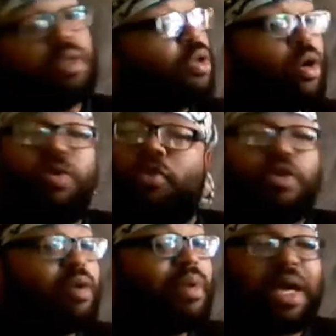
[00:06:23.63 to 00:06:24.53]
No other
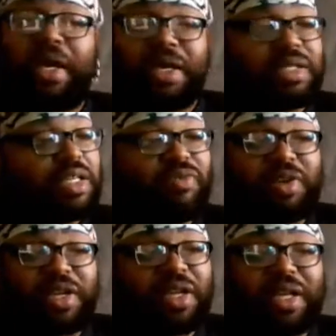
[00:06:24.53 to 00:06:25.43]
running back has
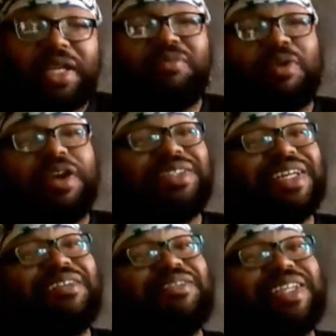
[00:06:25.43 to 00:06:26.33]
even done that. Barry
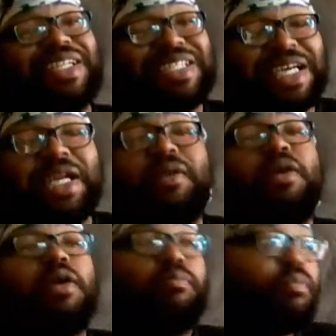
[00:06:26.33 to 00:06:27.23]
Sanders did ten.
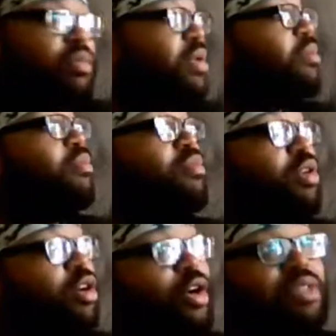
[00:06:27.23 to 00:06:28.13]

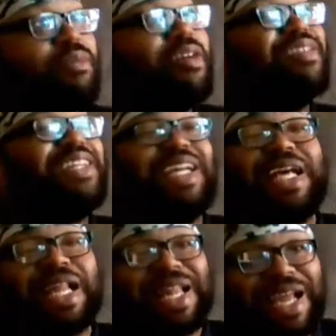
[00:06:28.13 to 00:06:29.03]
Curtis Martin did
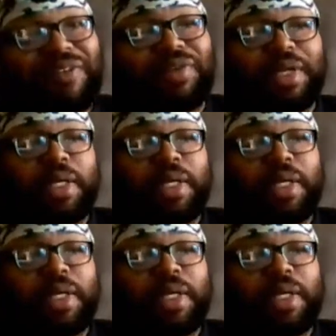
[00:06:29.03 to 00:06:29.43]
eleven.